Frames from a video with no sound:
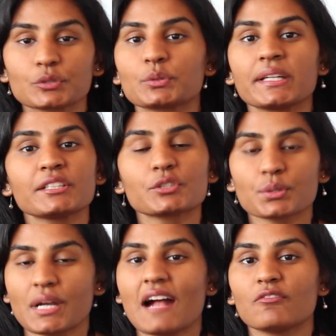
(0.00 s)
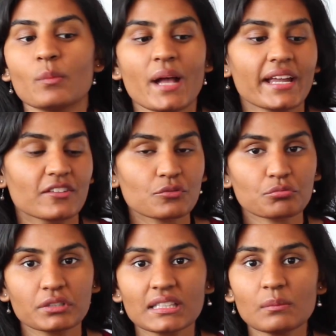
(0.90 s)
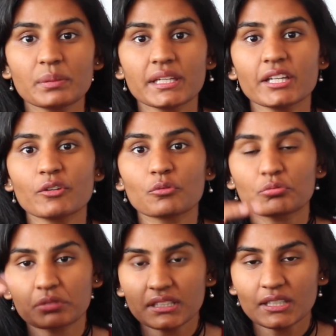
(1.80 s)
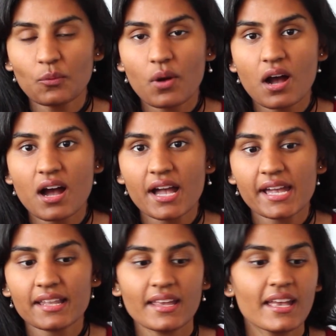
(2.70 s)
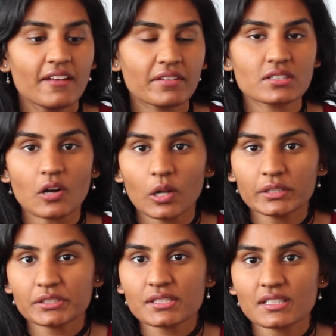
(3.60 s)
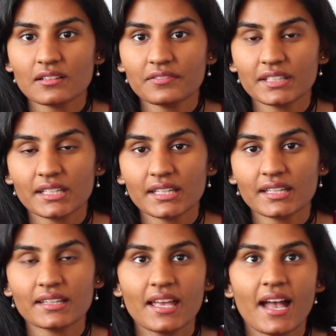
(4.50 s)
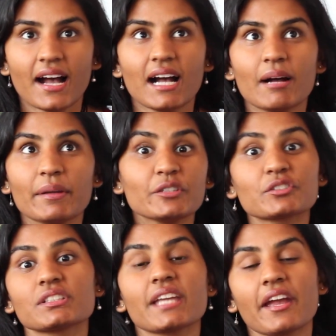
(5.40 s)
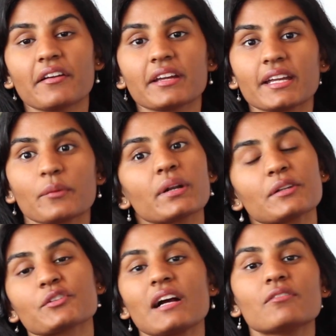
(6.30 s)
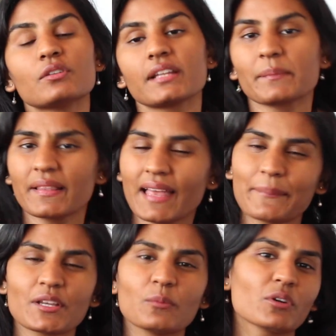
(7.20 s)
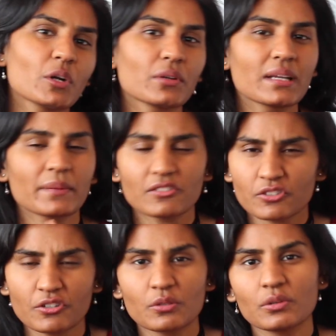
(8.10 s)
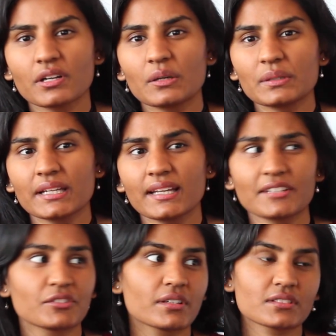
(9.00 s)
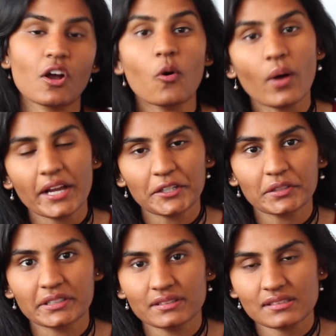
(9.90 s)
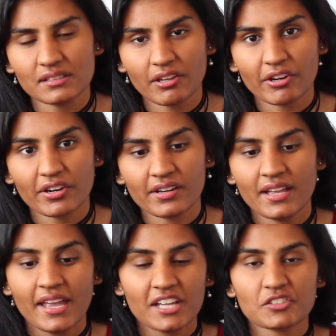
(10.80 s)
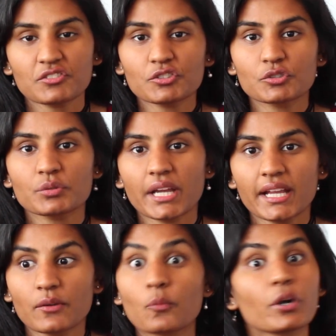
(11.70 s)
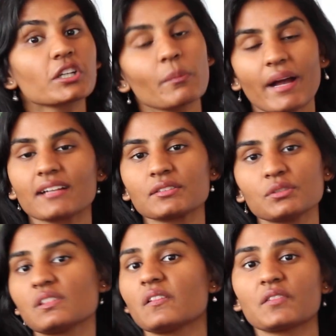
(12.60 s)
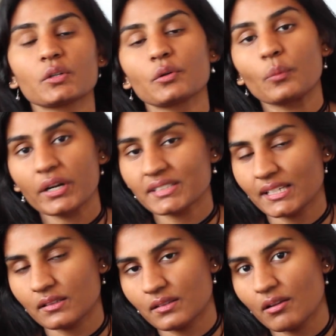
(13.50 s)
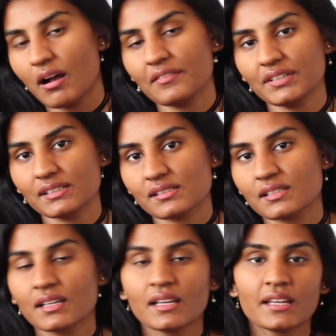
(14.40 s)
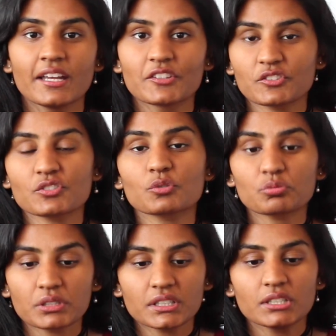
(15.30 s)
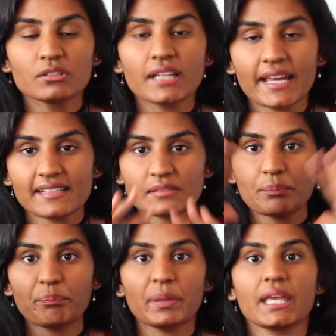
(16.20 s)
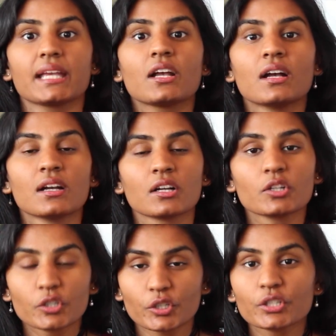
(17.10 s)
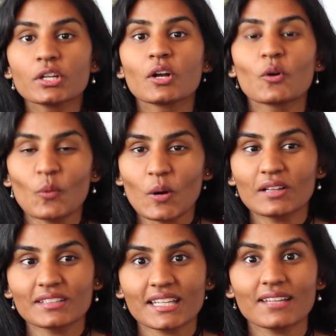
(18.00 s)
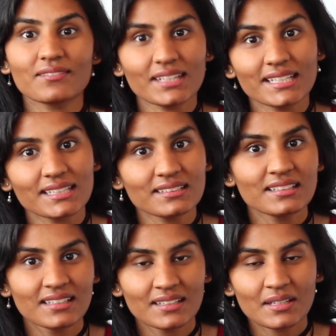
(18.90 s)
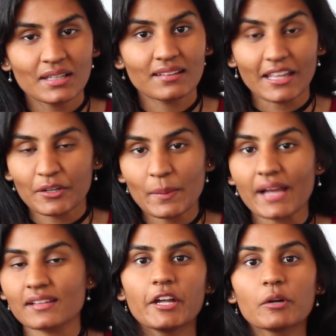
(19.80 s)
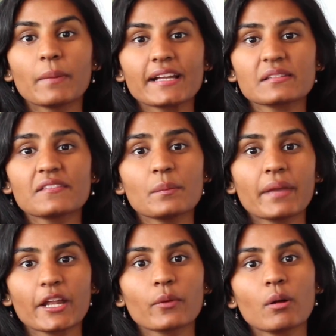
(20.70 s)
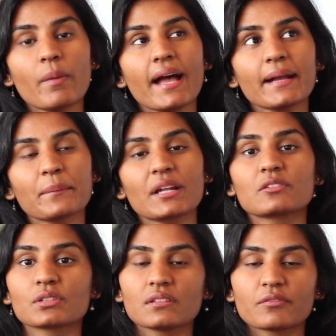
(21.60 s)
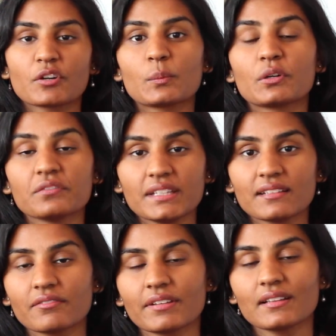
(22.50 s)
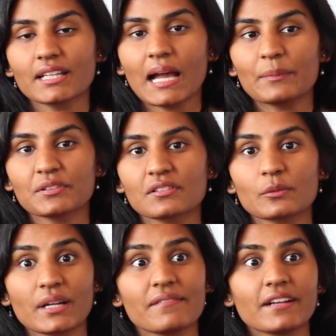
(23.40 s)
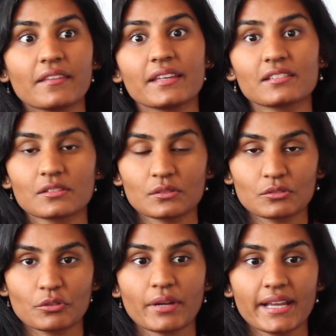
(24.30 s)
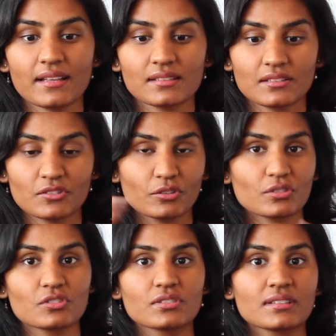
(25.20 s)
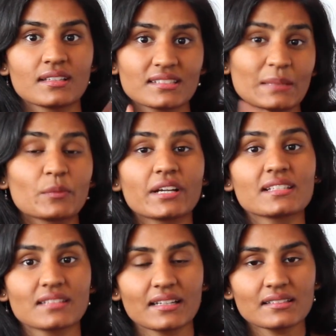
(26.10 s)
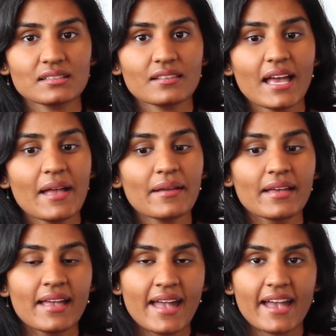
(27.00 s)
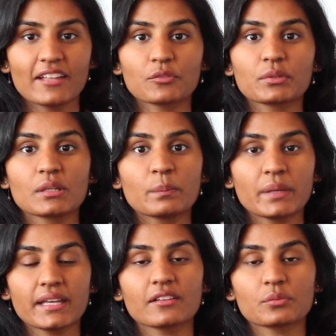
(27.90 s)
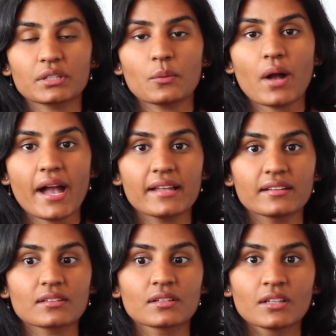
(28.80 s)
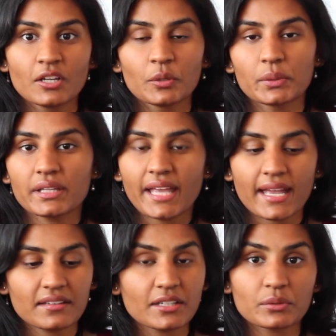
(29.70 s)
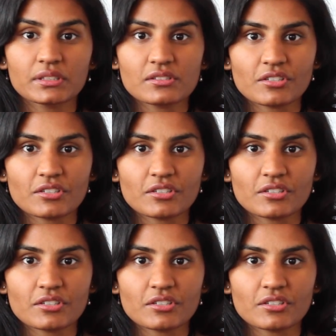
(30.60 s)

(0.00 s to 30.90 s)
great travel bag. It's really big, really wide, fits all your stuff in it. I usually carry it when I travel, like my laptop will go in it, my journal will go in it. I took it to Hawaii earlier this year. Just a great work bag too, so if you have to go to work, take it to the office. It's just a really nice, big, good quality vegan leather bag. It reminds me of the Madewell bag, but I was looking for a more vegan-friendly option, so when I found this, this was great because it looks similar aesthetics to that. It's really big, it's really wide, it's really handy, really